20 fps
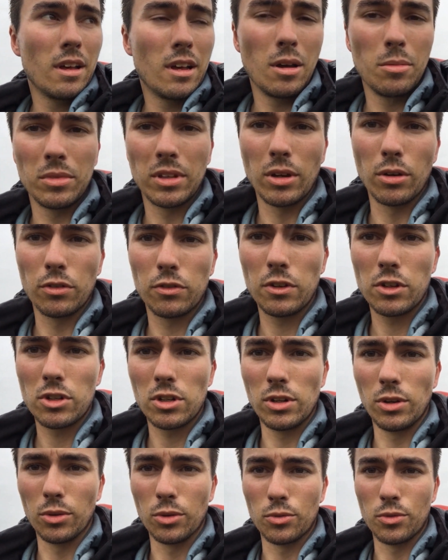I'm now
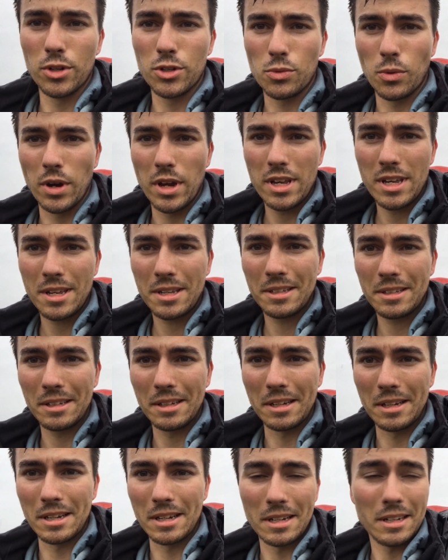officially on the Ridgeway.
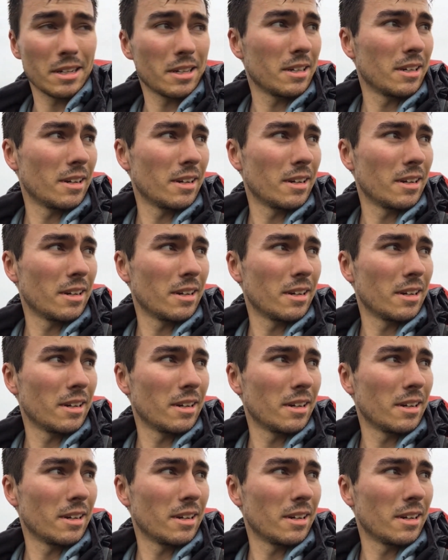I'm